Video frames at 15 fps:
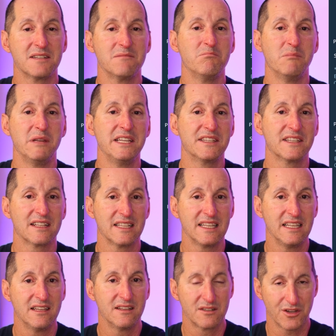
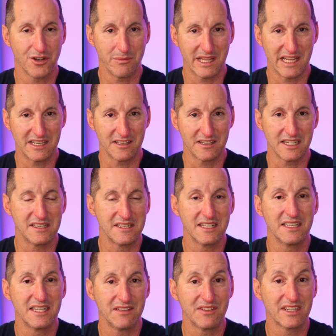immediately terminated. It
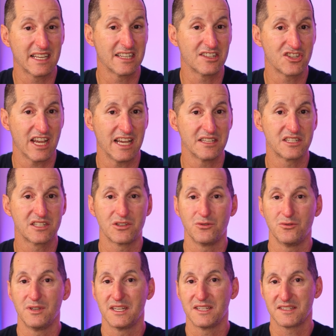didn't even get a chance
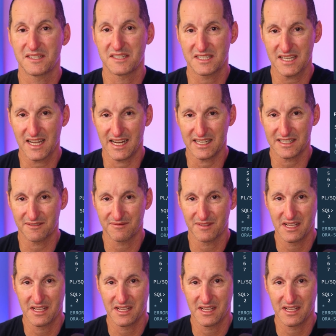to start.